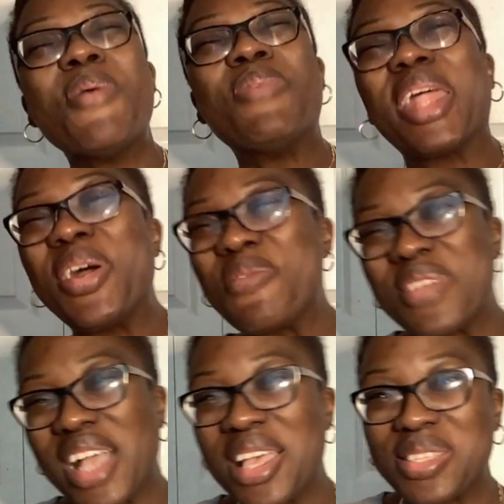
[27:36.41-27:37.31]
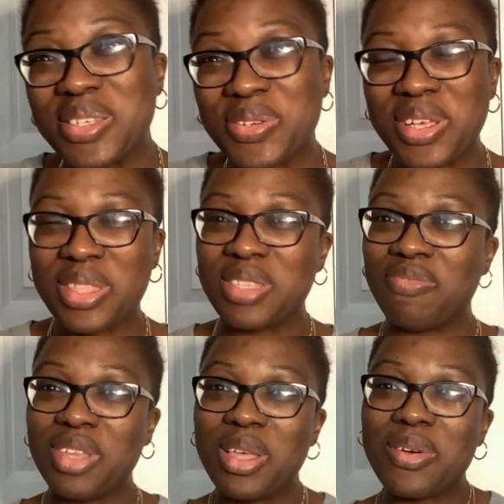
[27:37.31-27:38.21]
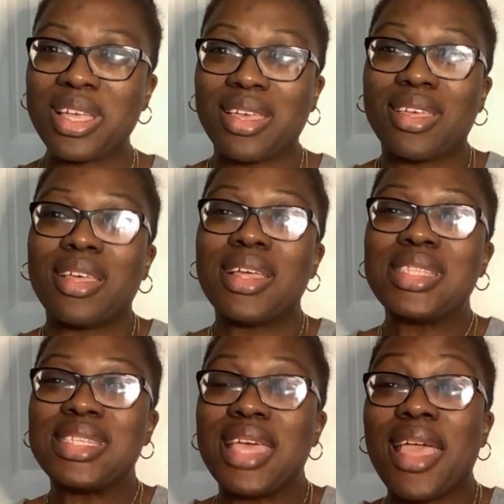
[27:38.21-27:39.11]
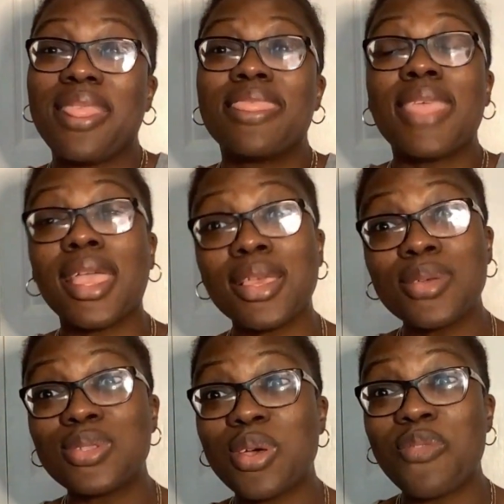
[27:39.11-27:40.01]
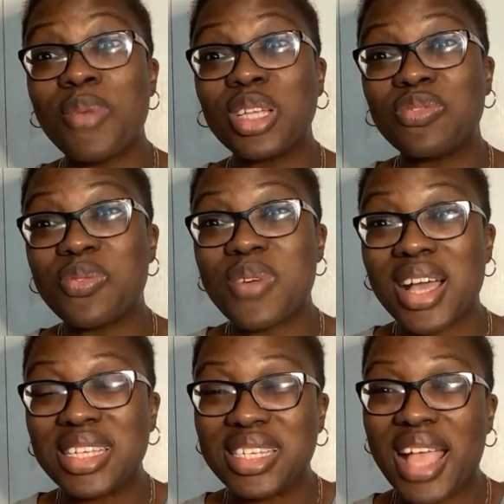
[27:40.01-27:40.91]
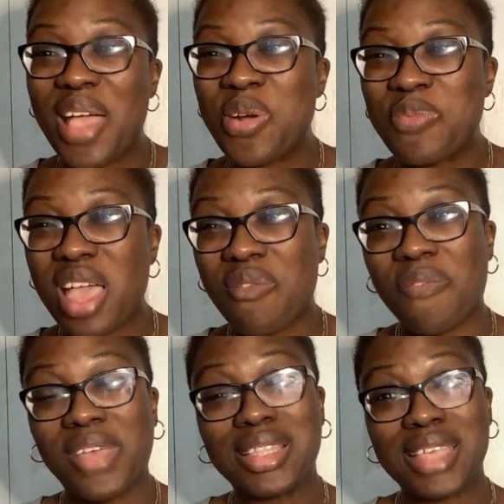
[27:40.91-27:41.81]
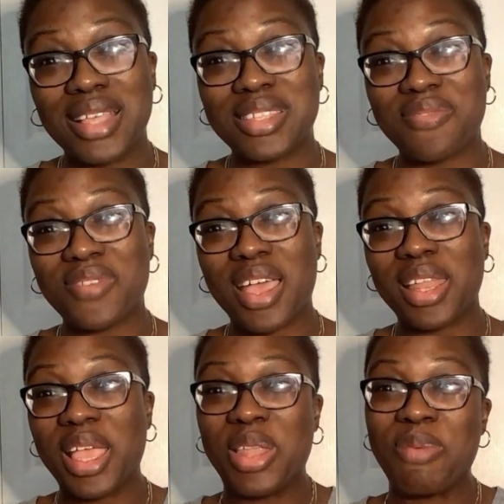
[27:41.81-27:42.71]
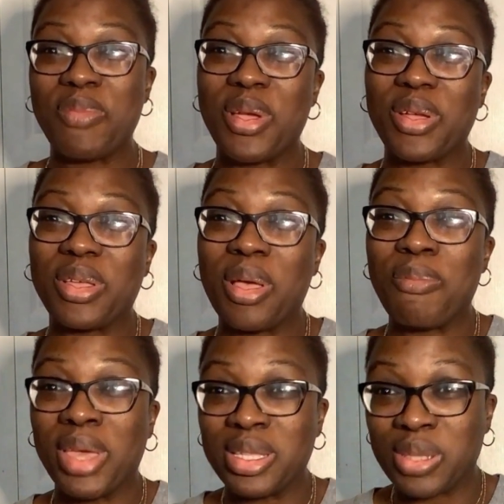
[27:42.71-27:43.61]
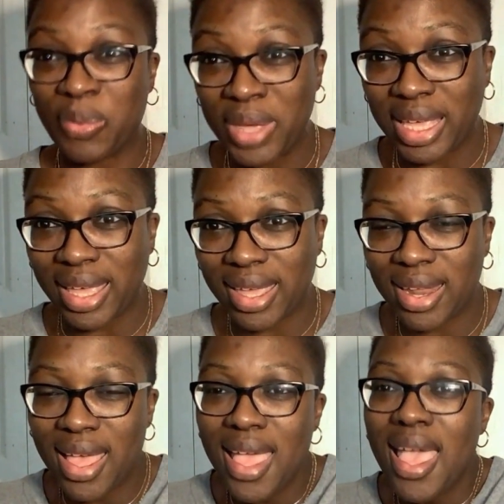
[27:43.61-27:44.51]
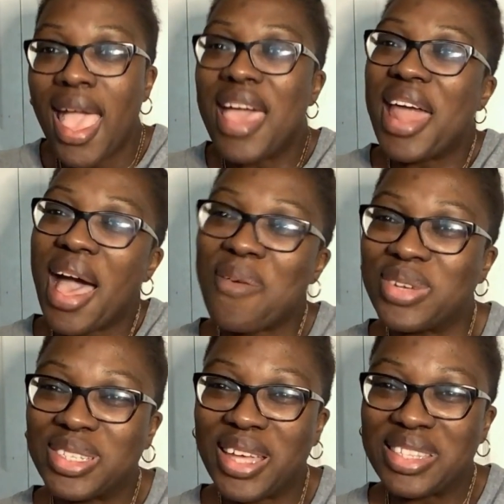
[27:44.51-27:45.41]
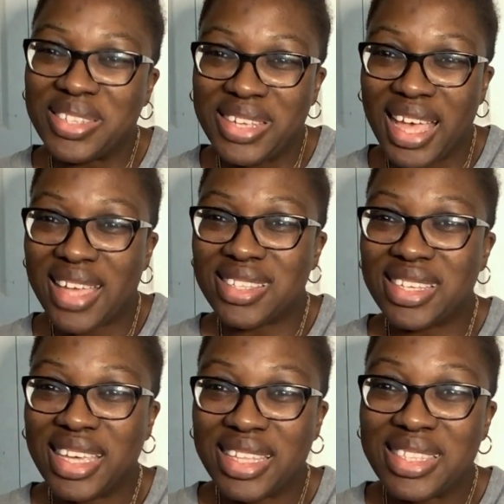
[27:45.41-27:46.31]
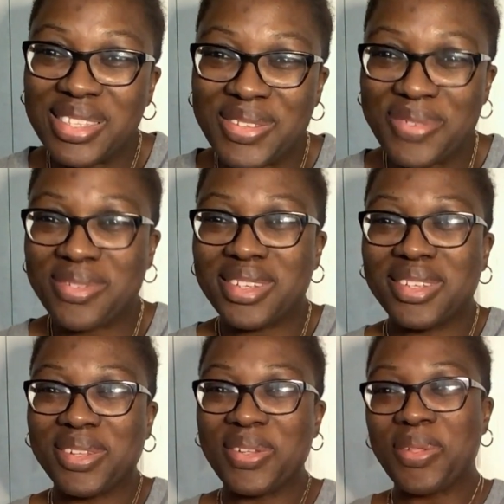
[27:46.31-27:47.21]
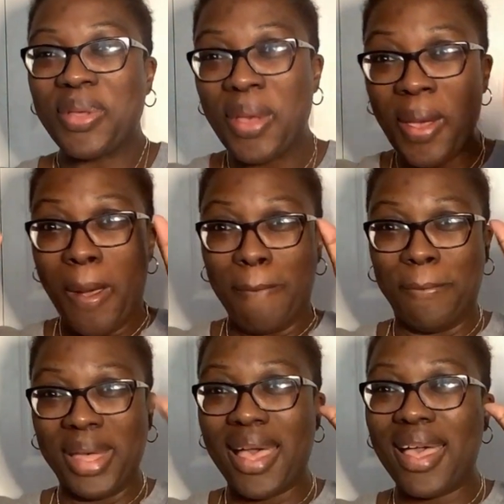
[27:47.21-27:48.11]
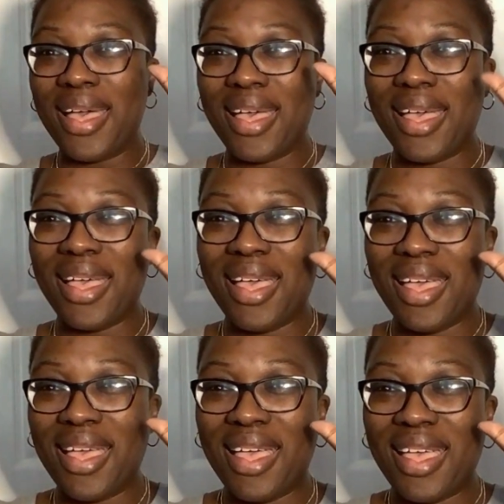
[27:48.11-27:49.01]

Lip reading: But I hope you guys enjoyed this video today. Thank you so much for watching. I hope you have a fantastic Friday and a amazing weekend. And I will talk to you guys again soon. Bye.